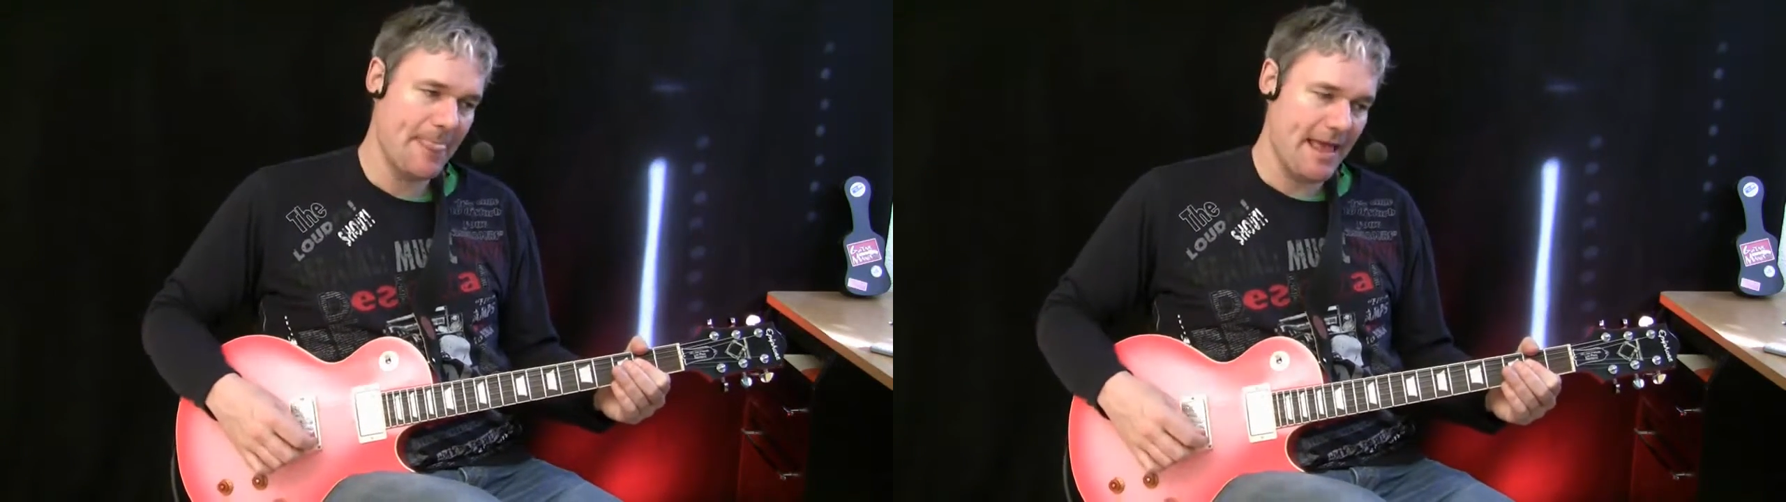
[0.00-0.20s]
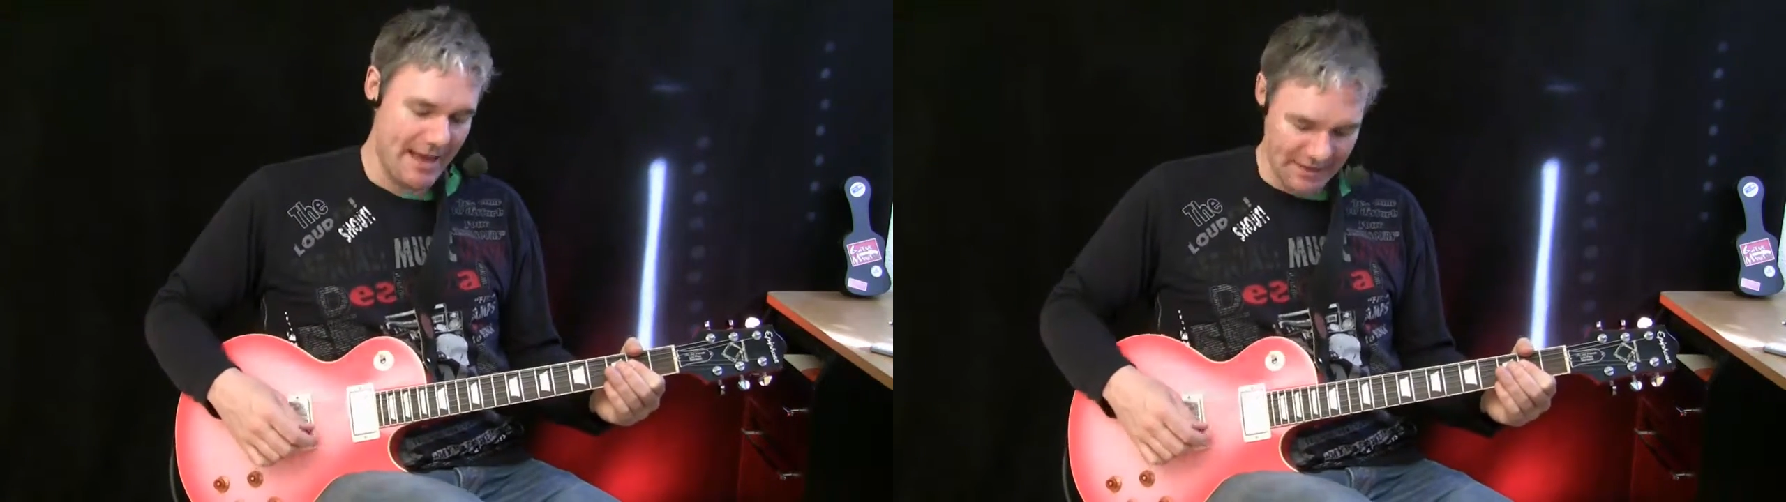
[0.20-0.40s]

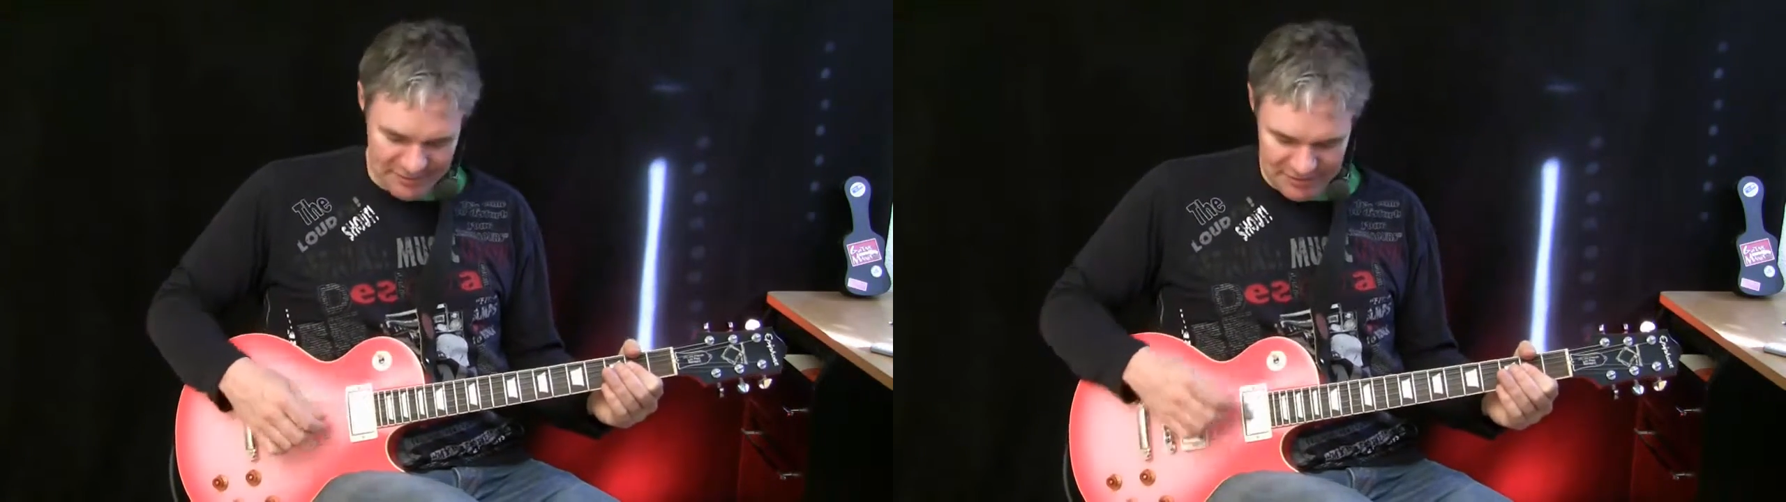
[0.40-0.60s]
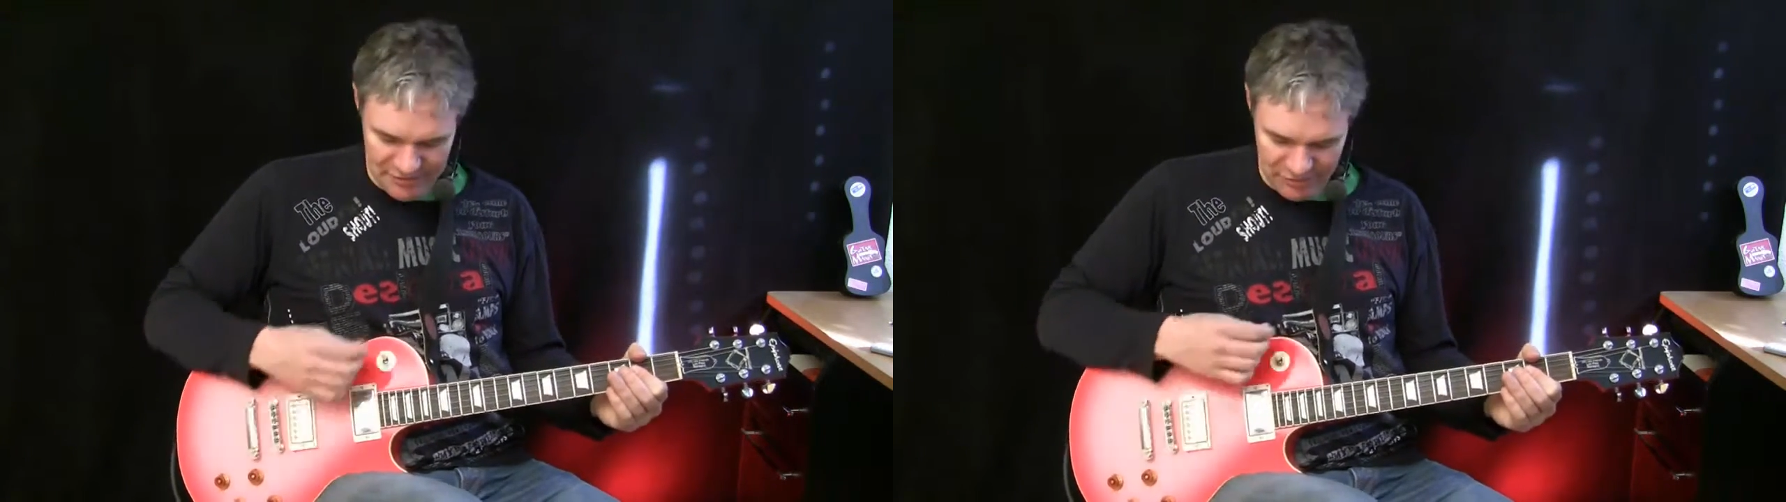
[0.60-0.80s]
and
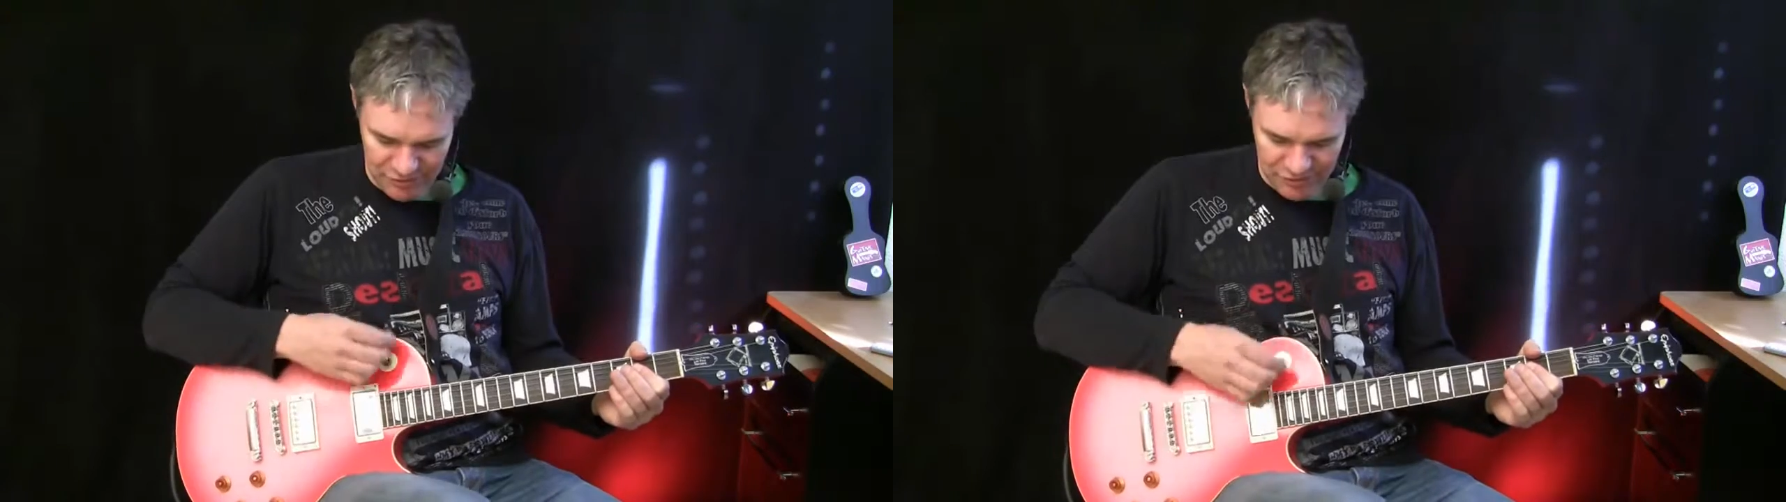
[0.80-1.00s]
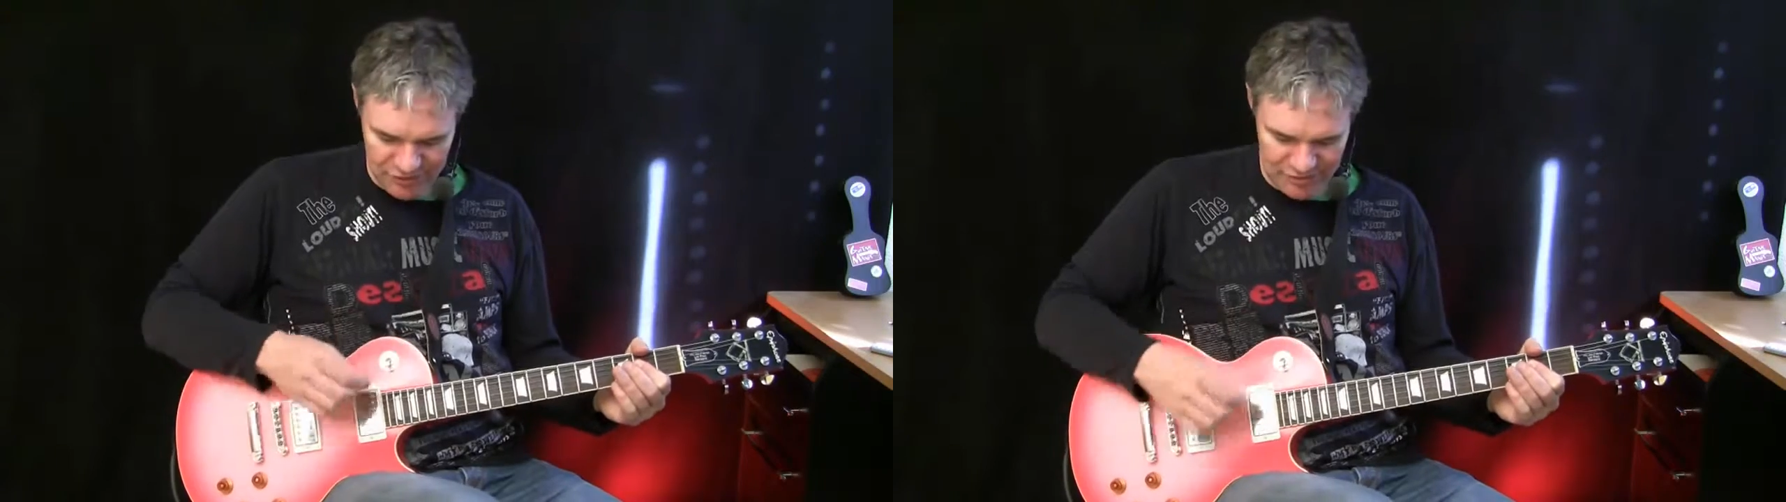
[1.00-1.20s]

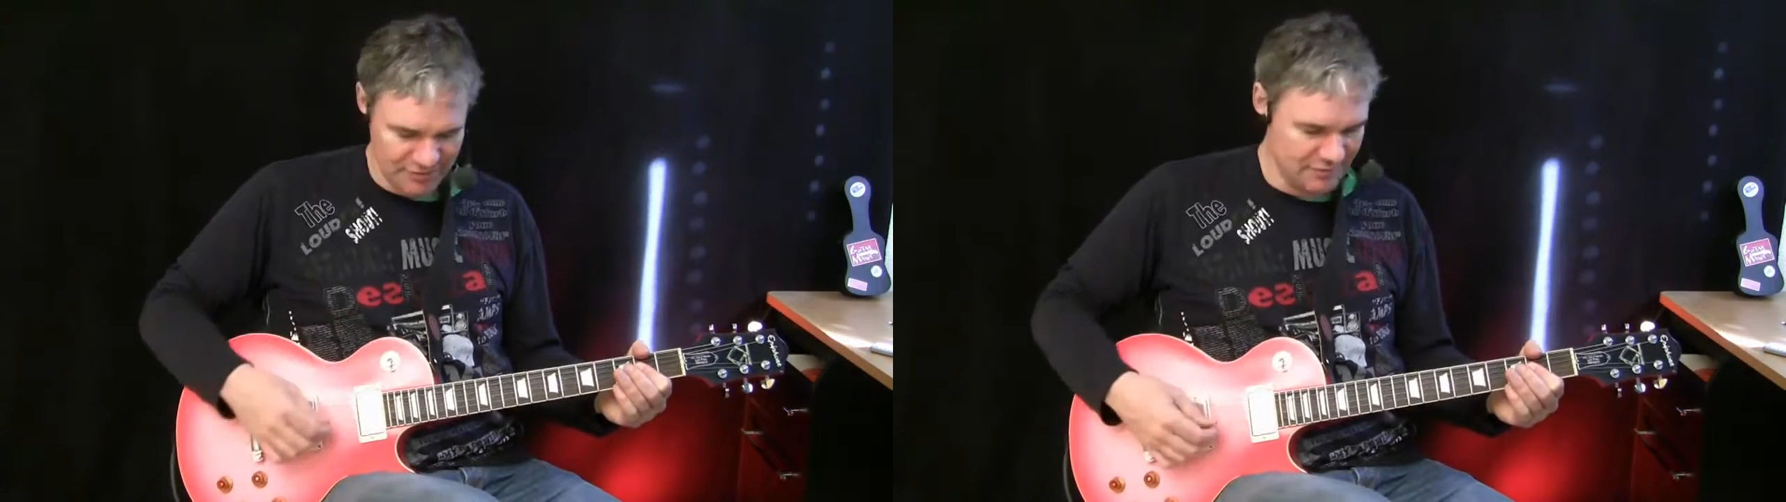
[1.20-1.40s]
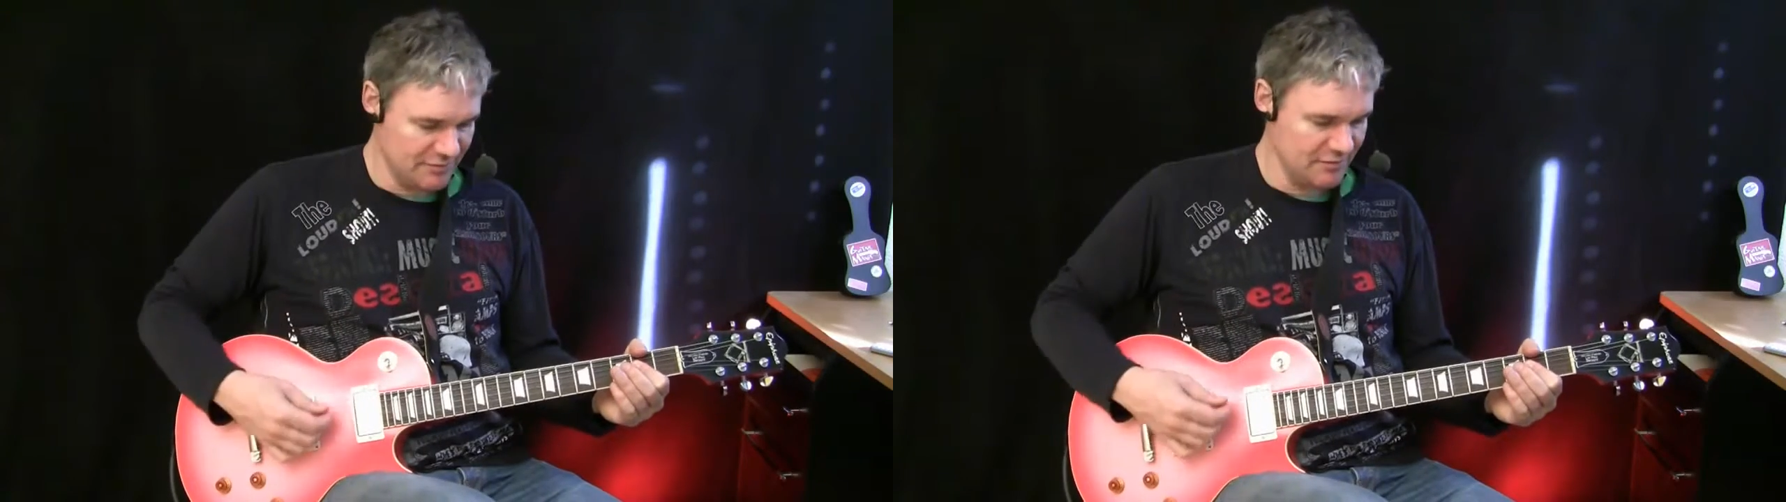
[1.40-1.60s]

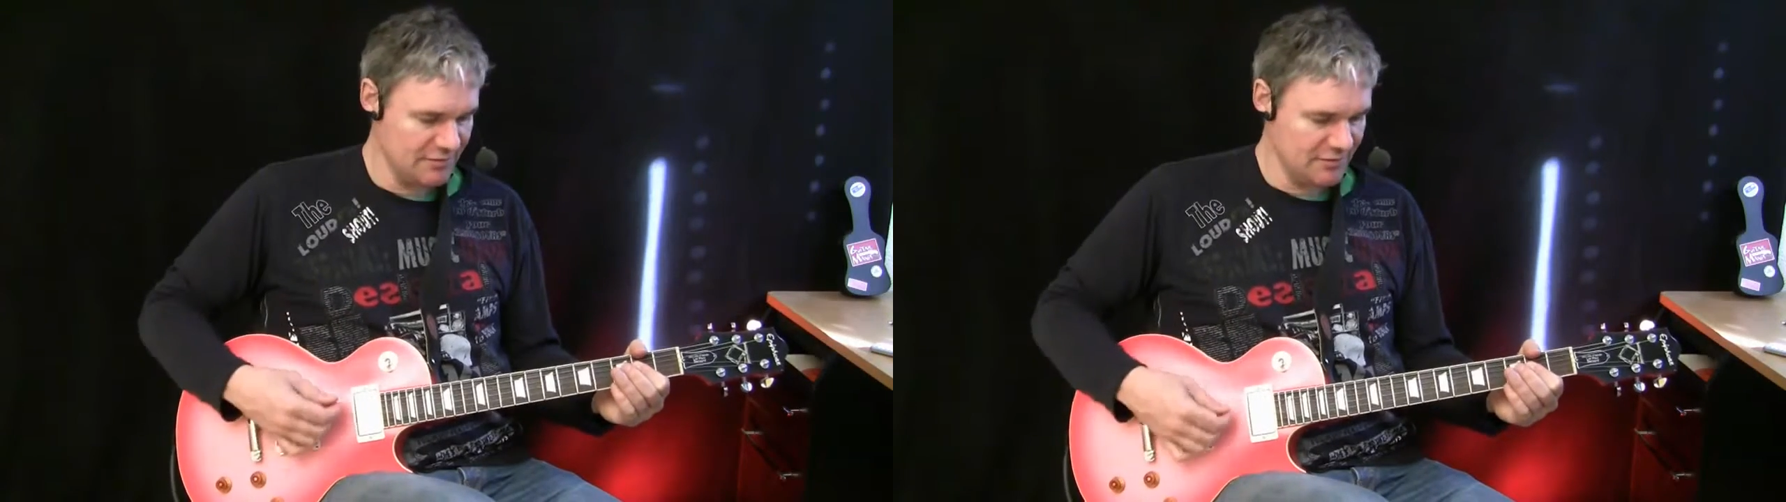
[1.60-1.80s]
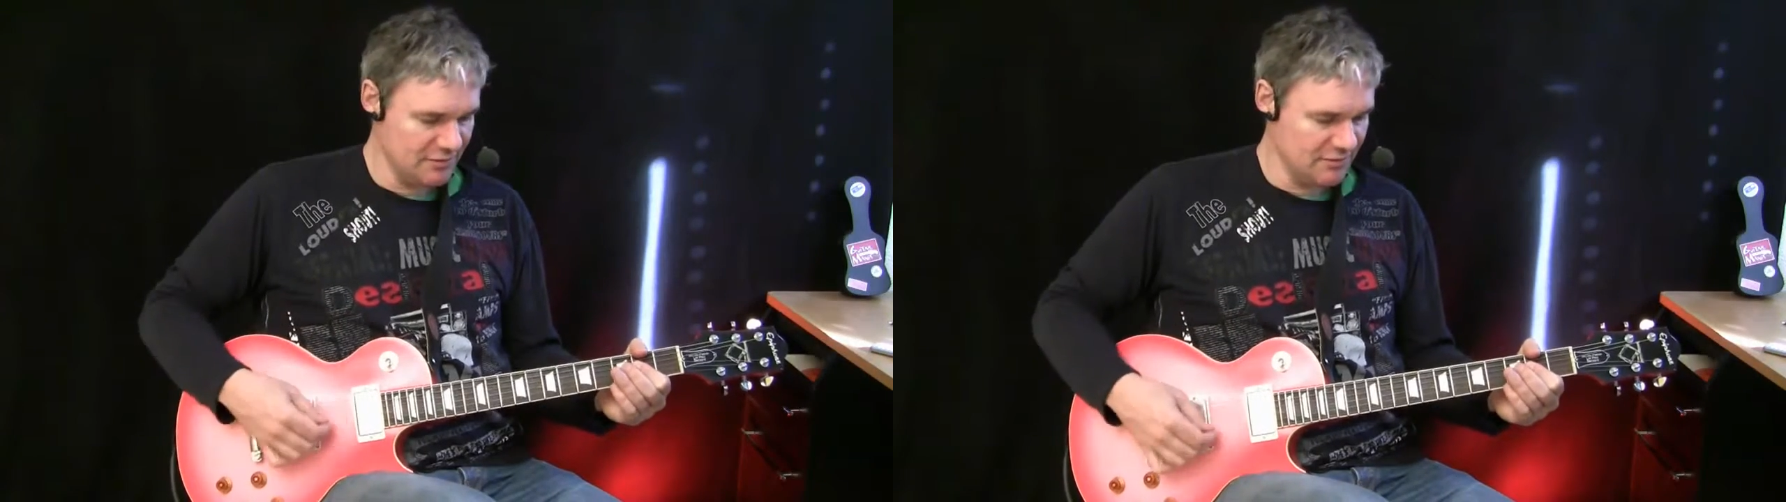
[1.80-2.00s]
distortion.